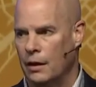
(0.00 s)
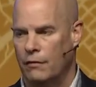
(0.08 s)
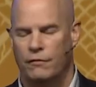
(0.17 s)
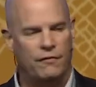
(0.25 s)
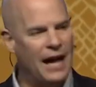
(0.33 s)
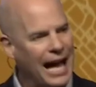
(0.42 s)

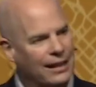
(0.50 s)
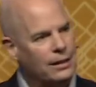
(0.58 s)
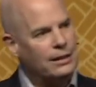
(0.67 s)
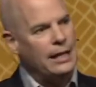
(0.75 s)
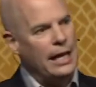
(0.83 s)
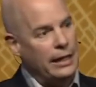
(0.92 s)

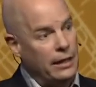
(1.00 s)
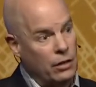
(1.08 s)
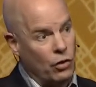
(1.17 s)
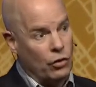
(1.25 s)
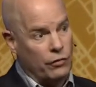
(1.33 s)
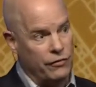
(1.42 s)

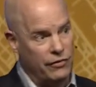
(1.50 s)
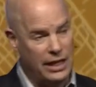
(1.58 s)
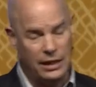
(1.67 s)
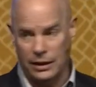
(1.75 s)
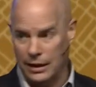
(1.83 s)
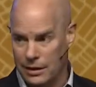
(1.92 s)
Validating her
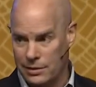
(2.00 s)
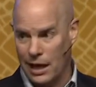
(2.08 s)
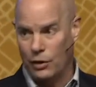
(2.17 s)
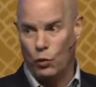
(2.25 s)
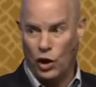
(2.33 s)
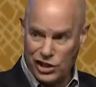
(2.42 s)
feelings
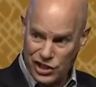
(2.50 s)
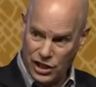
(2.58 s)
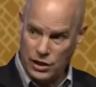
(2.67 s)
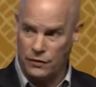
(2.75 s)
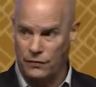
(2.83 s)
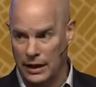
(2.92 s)
and what
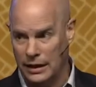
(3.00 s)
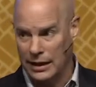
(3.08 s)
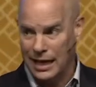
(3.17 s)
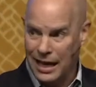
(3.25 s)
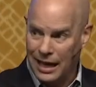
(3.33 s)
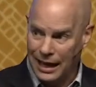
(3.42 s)
she's
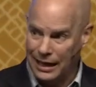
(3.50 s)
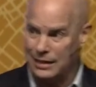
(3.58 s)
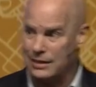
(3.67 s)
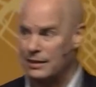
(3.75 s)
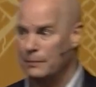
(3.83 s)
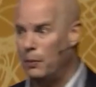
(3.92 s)
feeling
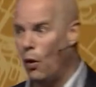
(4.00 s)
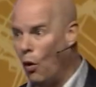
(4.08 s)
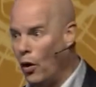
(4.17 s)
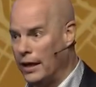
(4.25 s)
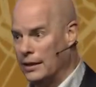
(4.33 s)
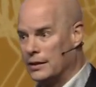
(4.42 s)
is the
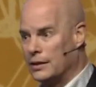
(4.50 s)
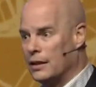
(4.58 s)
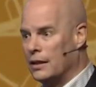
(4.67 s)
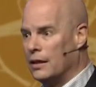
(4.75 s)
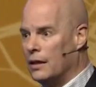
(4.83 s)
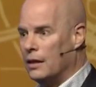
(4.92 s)
point.
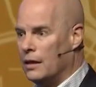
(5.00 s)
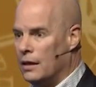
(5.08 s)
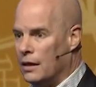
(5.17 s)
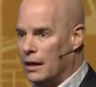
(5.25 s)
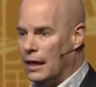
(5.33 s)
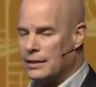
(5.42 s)

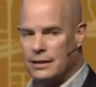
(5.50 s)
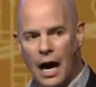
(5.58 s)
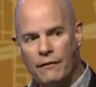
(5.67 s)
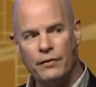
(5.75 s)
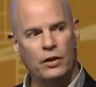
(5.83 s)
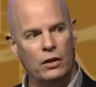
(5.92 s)
It's
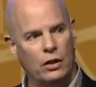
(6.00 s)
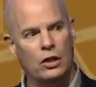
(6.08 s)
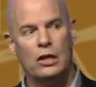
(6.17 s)
not for you, to, you're